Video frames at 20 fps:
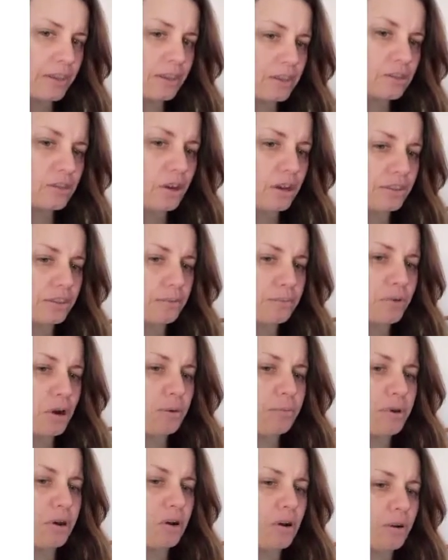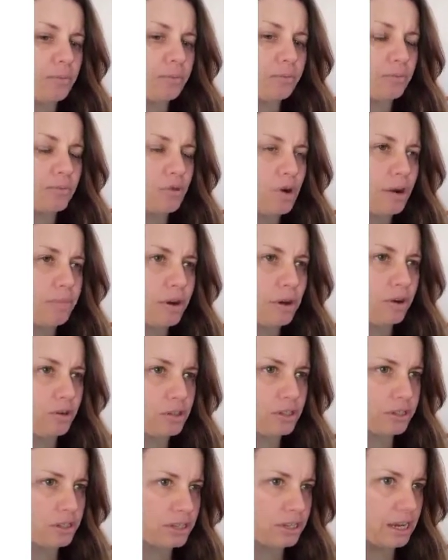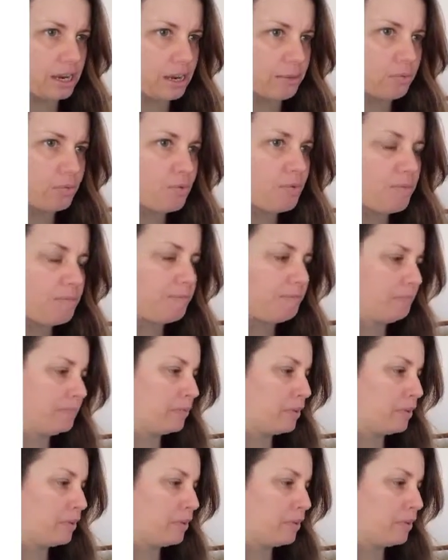So at the moment, I'm grabbing onto the table,